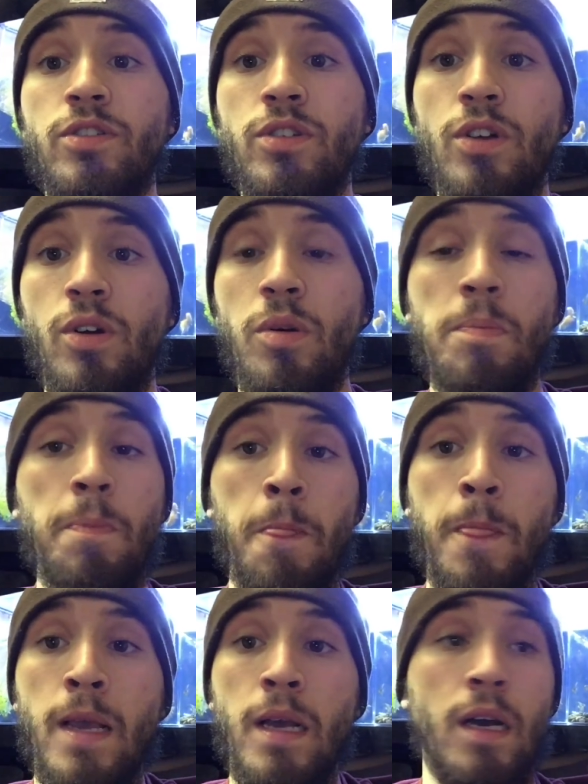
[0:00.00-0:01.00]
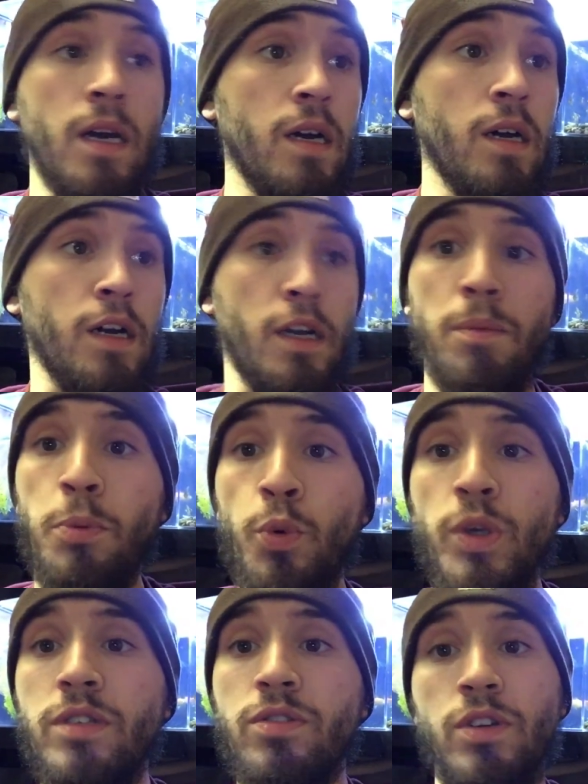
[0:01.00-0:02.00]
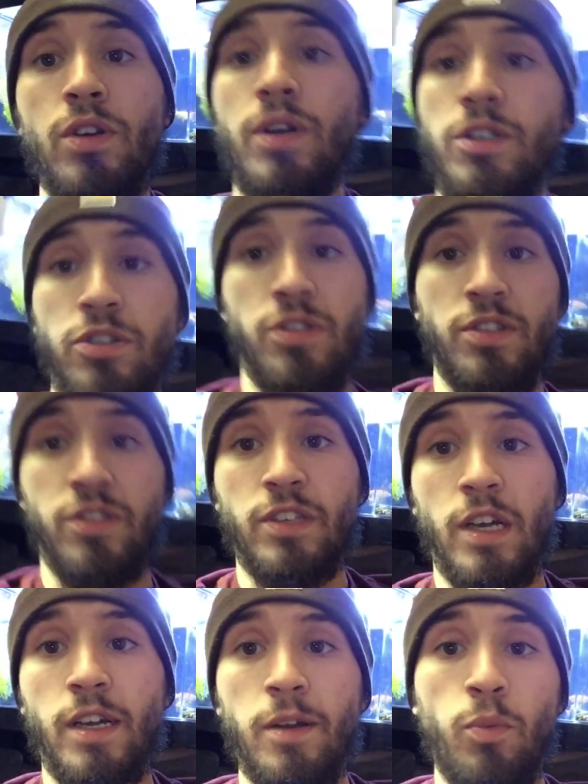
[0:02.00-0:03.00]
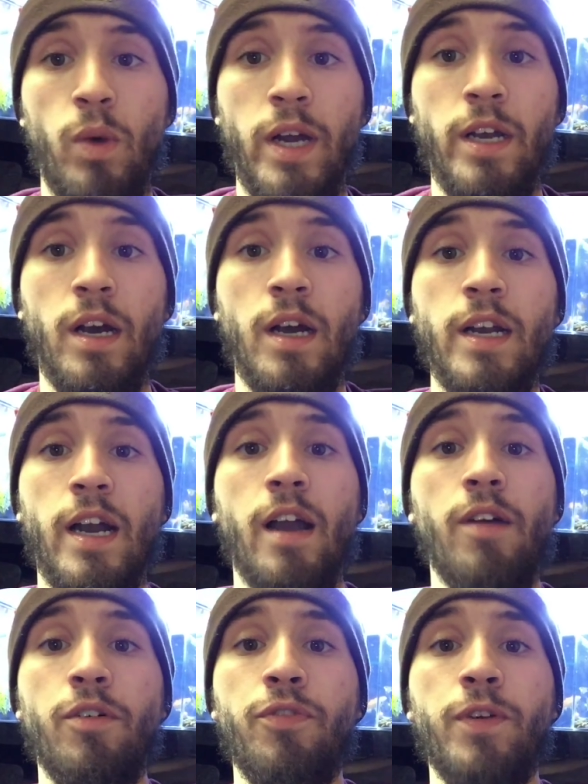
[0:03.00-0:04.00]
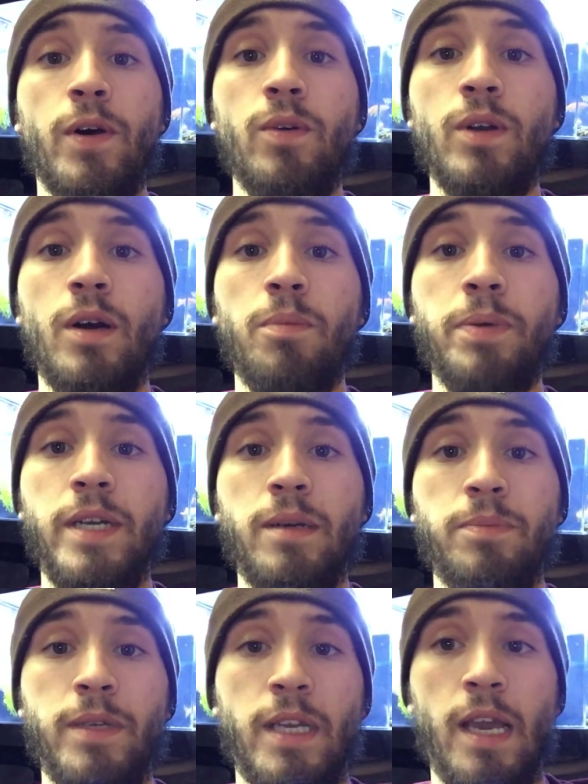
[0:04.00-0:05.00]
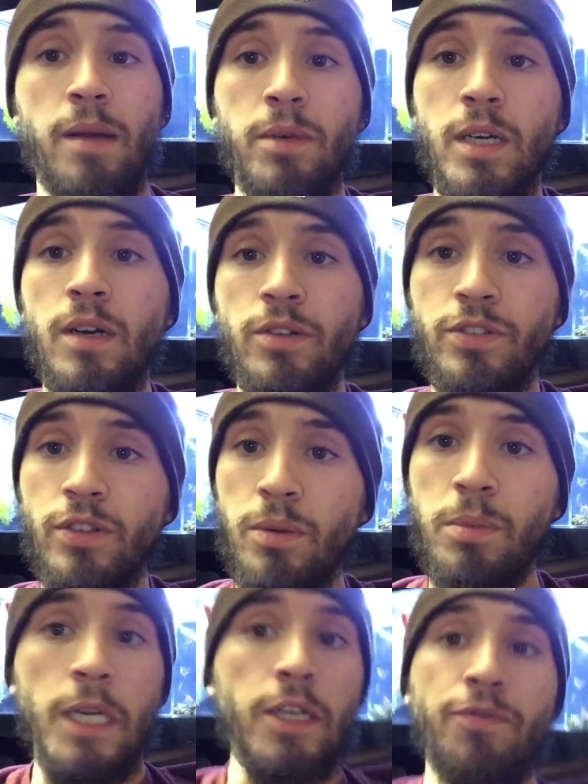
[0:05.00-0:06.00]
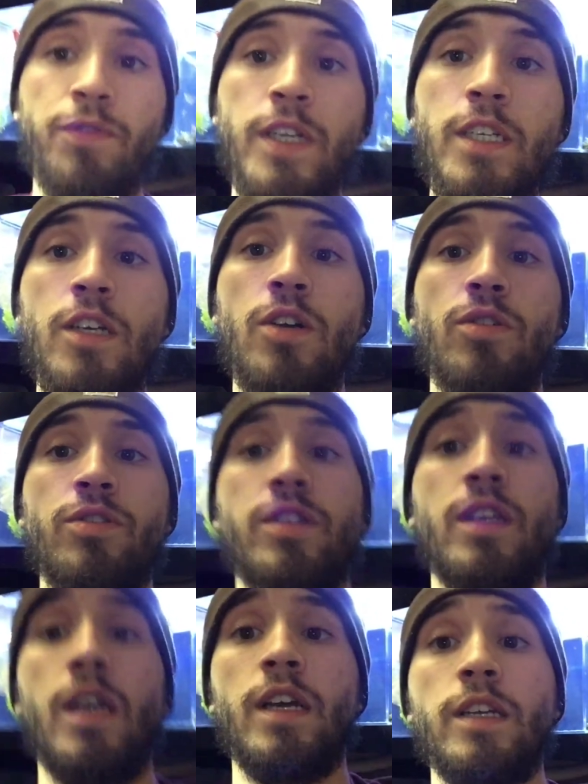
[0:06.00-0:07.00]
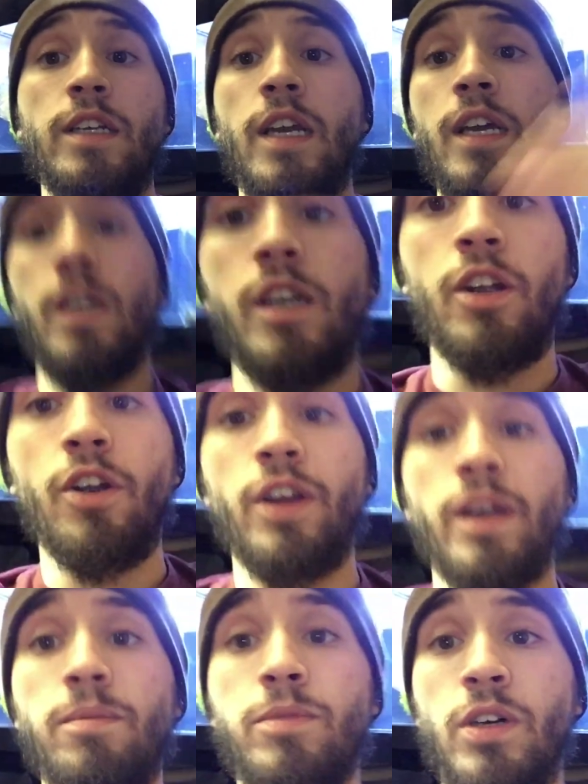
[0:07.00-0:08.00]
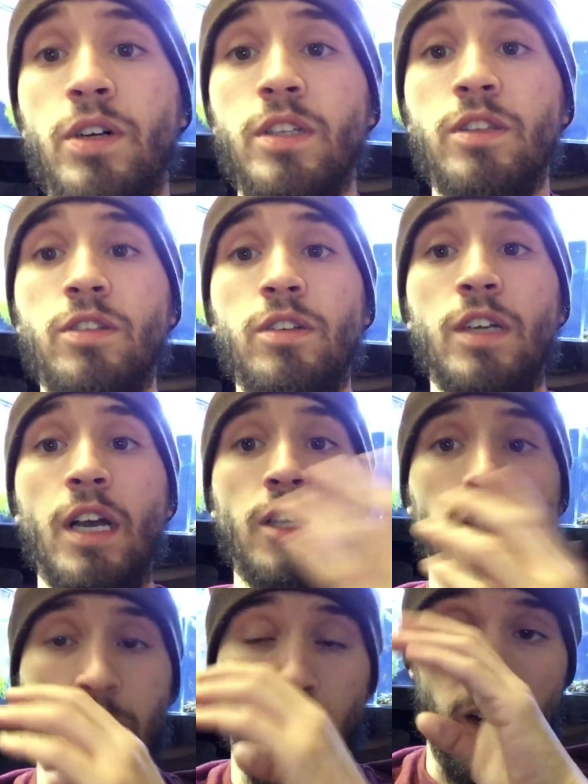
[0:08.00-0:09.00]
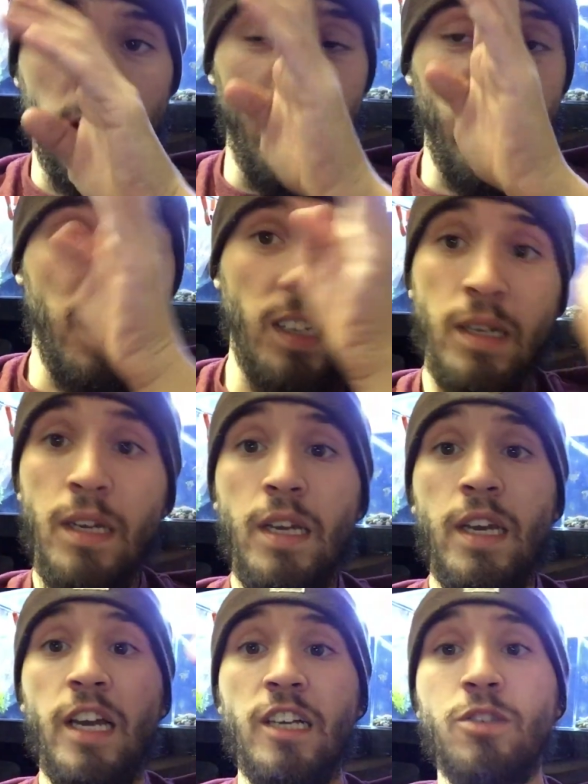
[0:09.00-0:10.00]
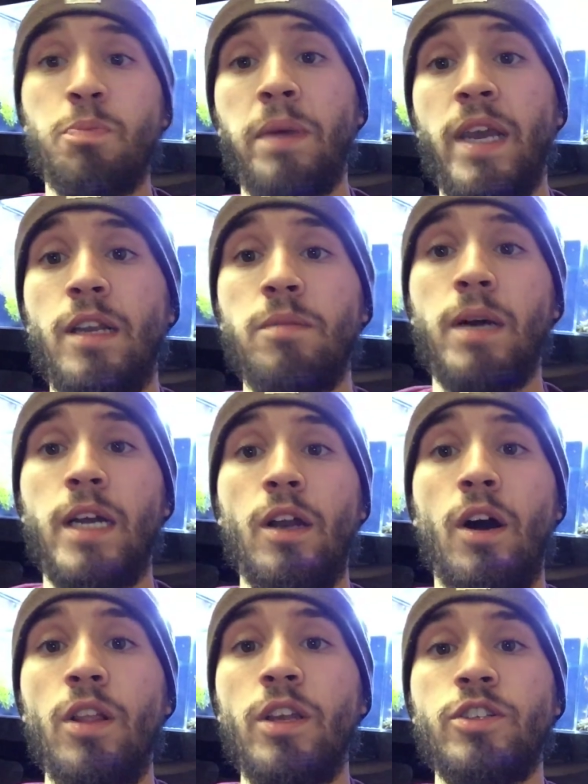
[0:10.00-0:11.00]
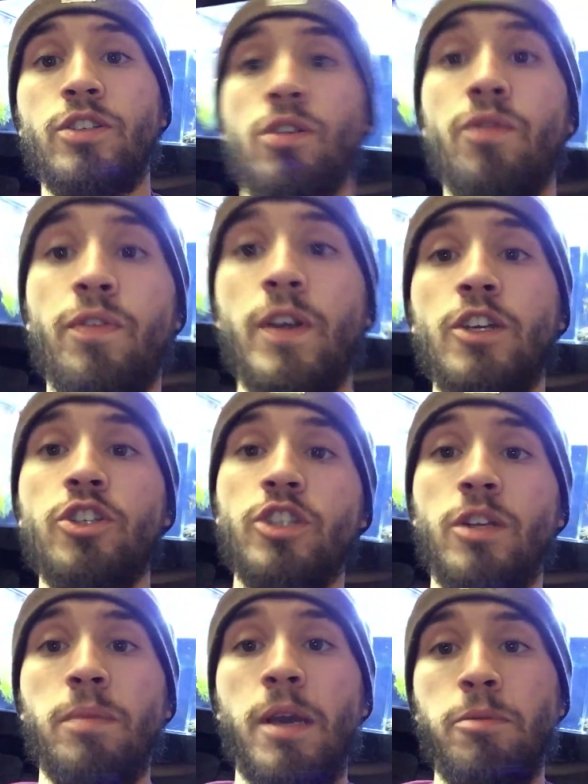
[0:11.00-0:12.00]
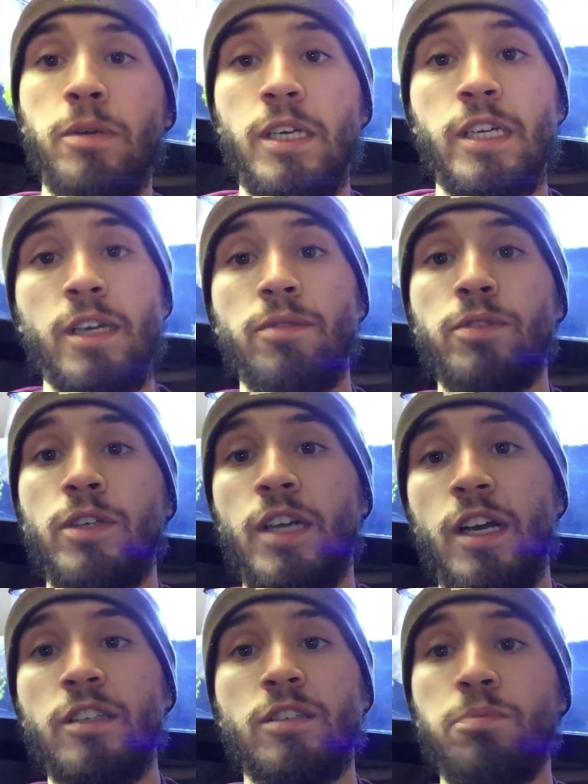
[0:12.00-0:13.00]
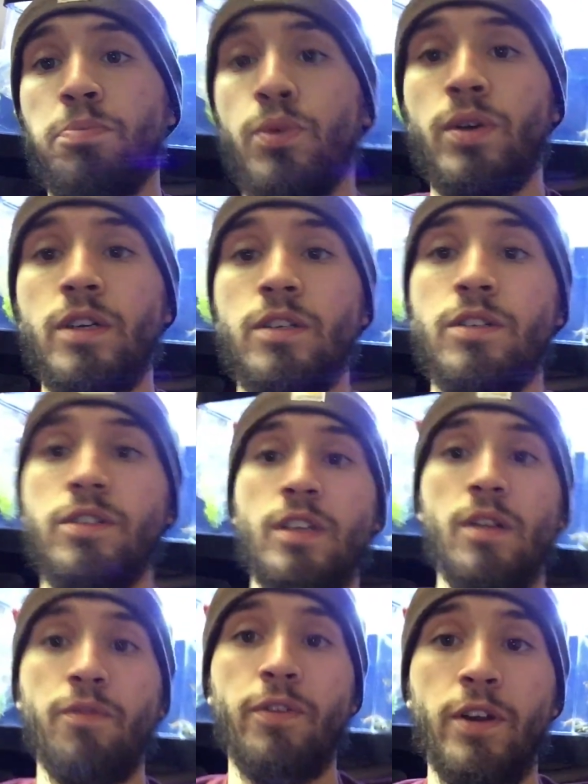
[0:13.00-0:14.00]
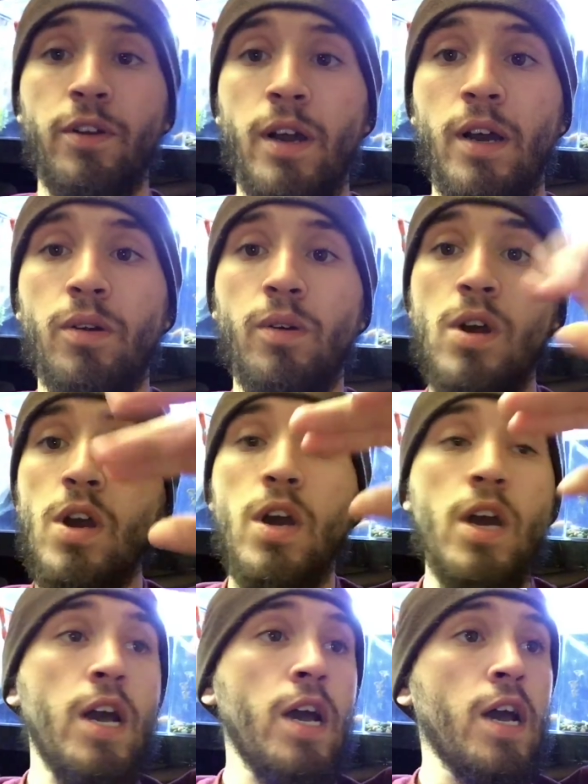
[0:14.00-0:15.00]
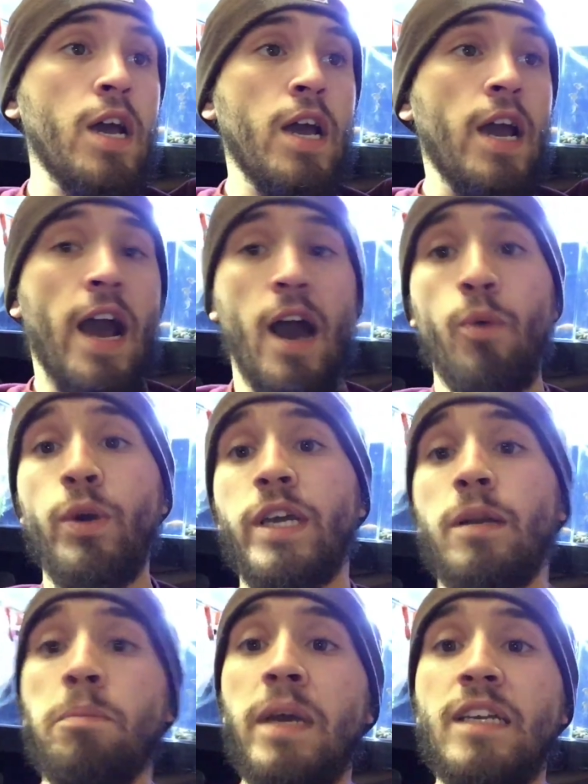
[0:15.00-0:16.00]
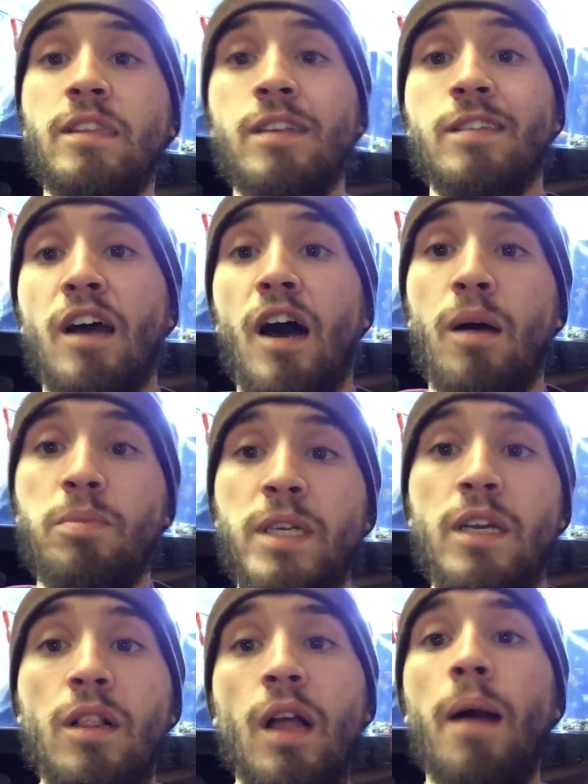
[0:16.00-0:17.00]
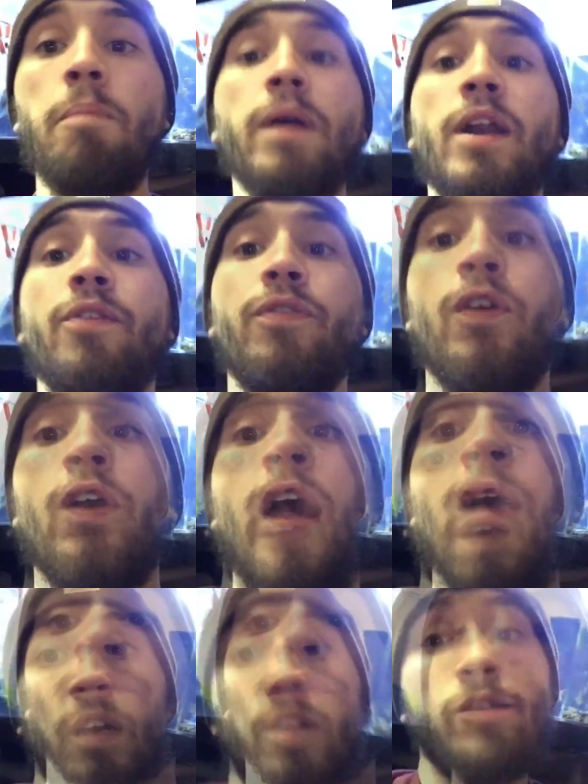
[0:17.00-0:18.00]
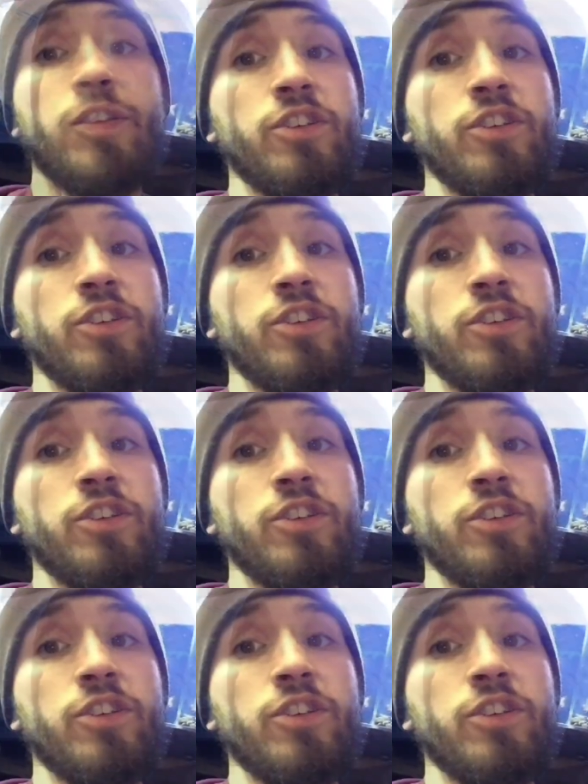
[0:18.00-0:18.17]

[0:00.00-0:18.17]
So a couple weeks ago, I just decided, why not? I have a phone, I'll pick up the camera and I'll start making videos. And here I am talking to you guys, trying to expand my knowledge on fish and maybe give you guys some pointers and figure out how we can make this hobby a lot better for everyone.